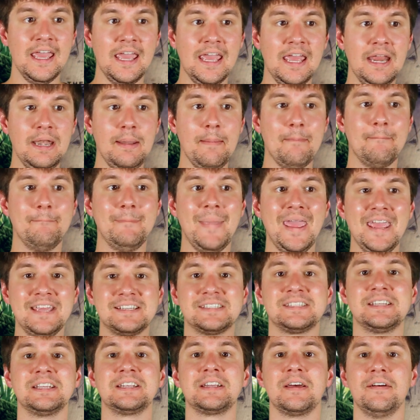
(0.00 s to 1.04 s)
it
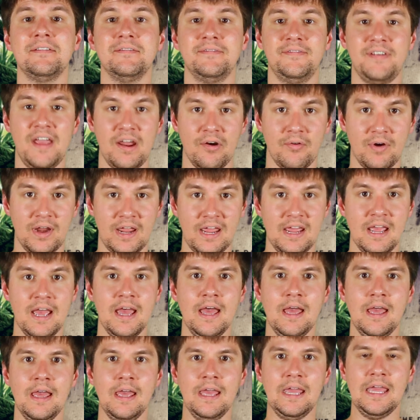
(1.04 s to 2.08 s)
makes it very
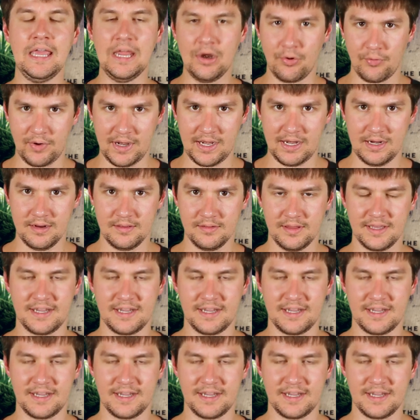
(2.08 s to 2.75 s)
eerie.